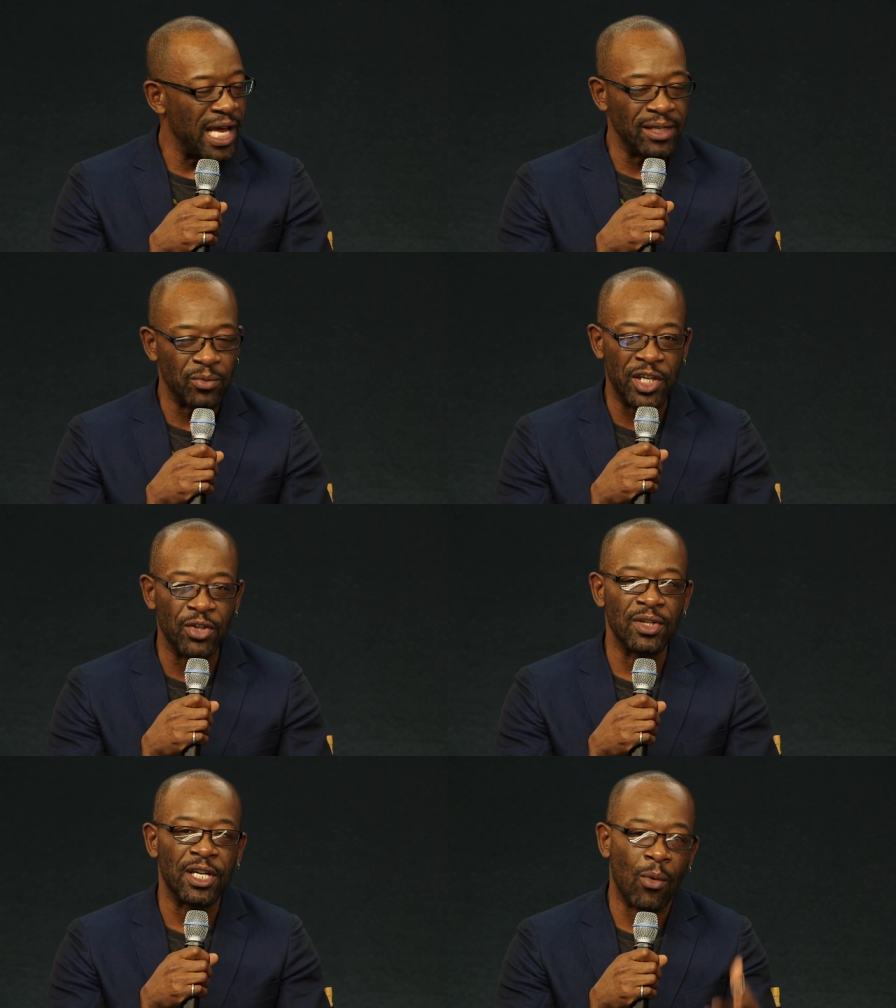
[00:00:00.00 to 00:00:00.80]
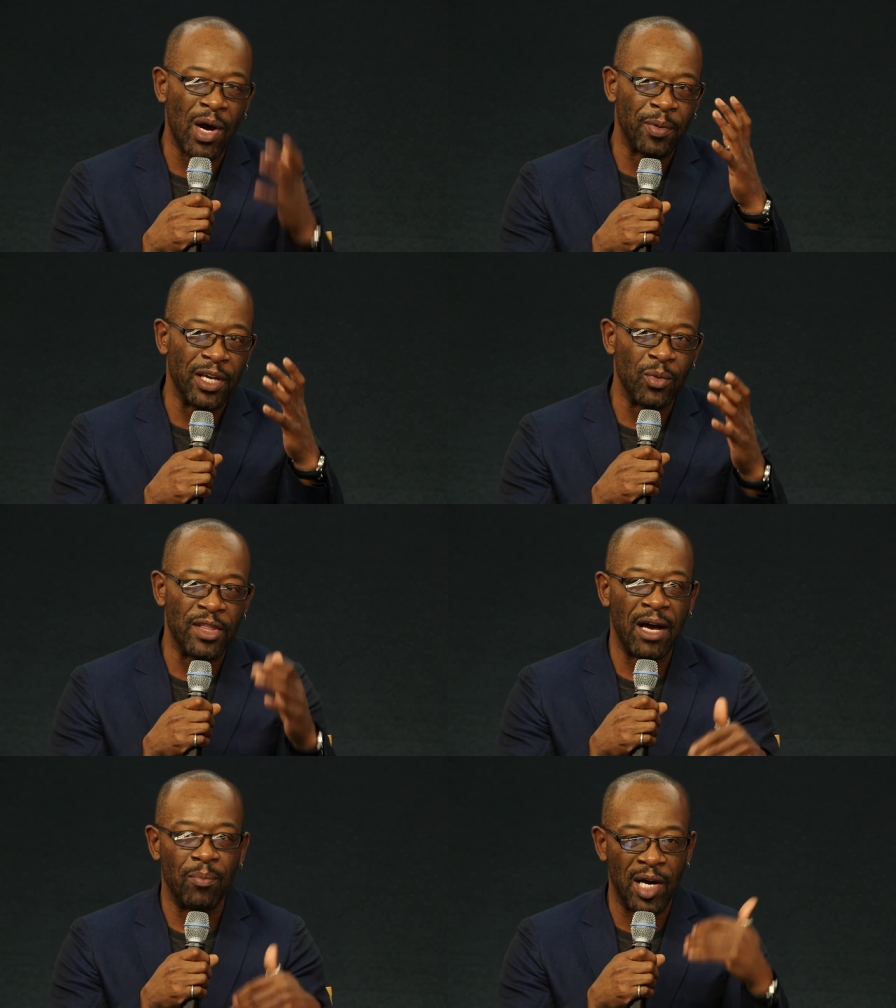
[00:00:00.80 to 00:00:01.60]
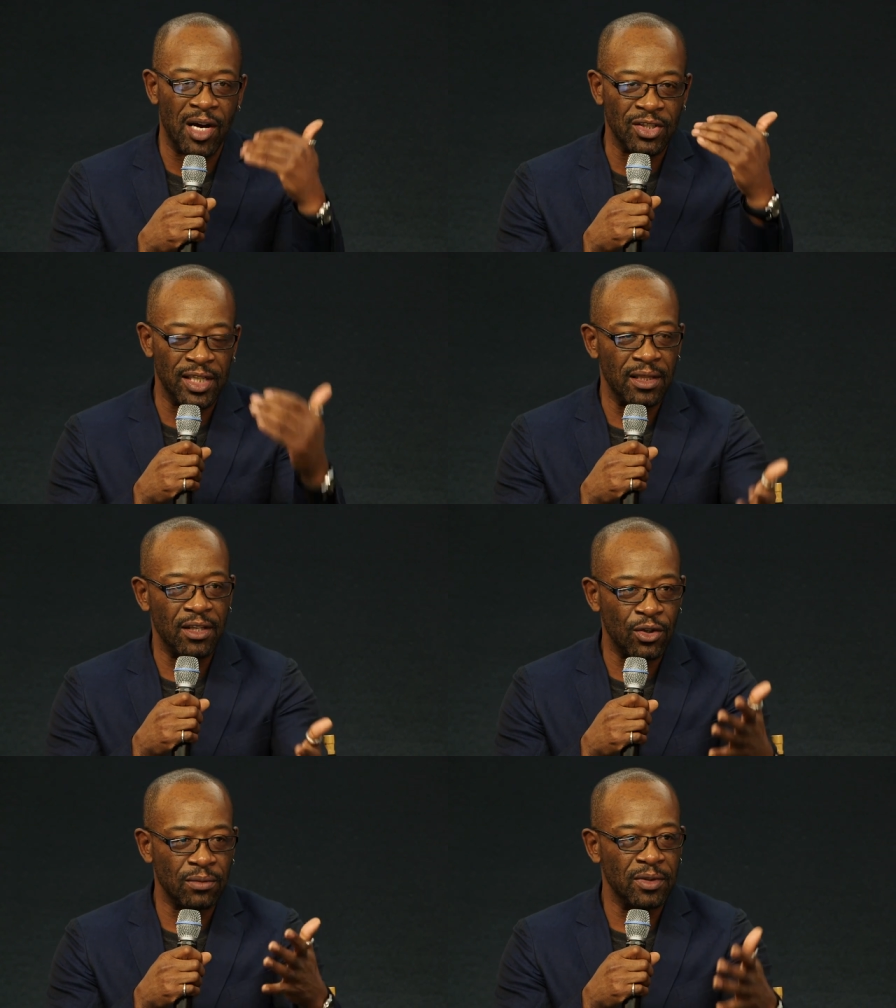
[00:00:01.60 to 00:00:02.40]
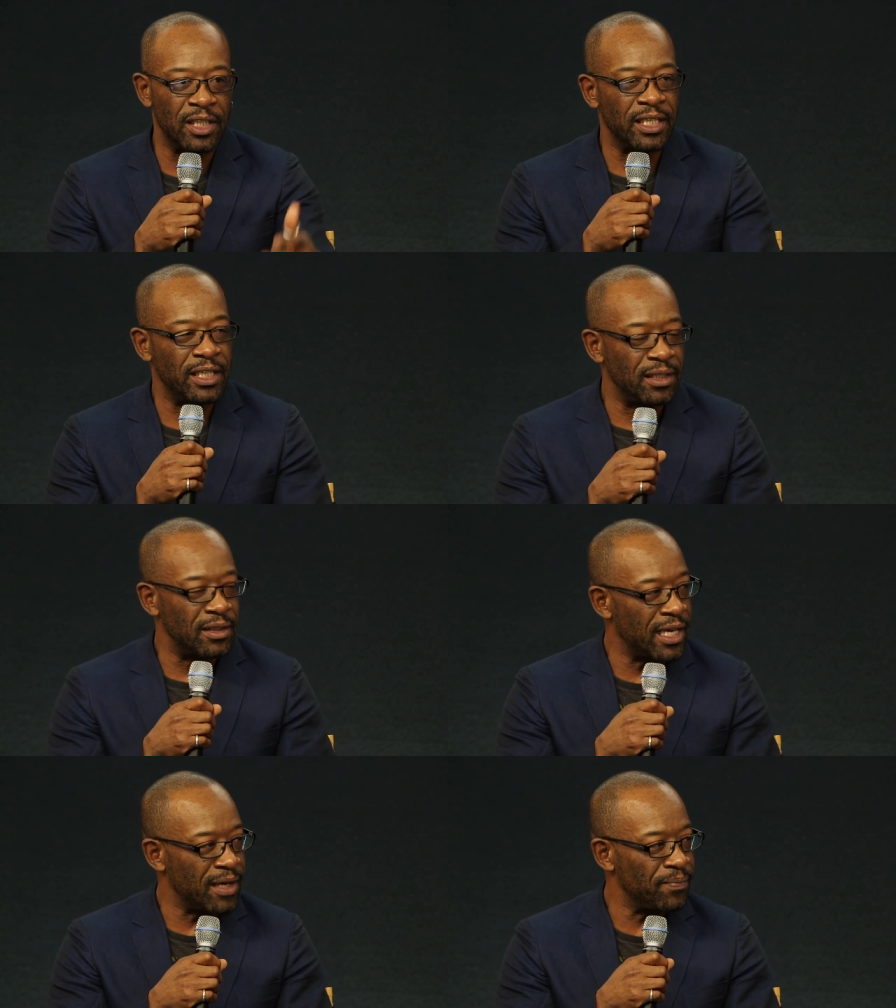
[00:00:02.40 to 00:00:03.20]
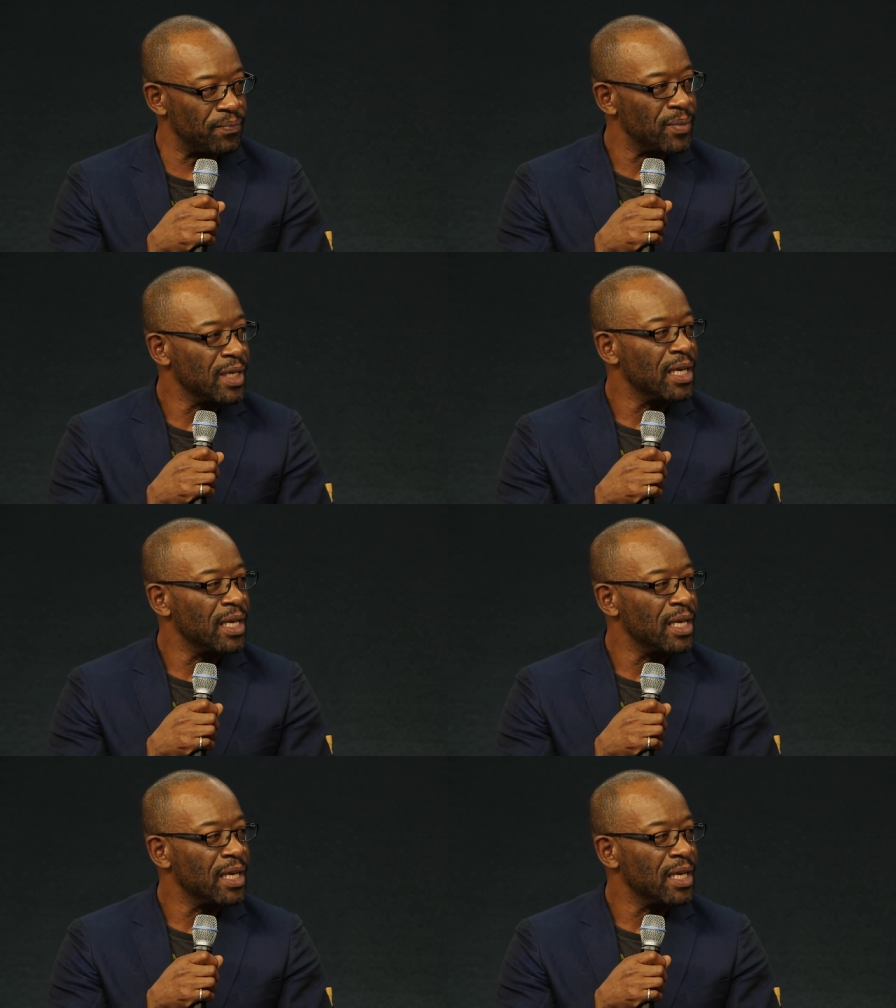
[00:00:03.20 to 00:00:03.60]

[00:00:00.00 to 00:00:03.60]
and we couldn't go up it without passing the the um,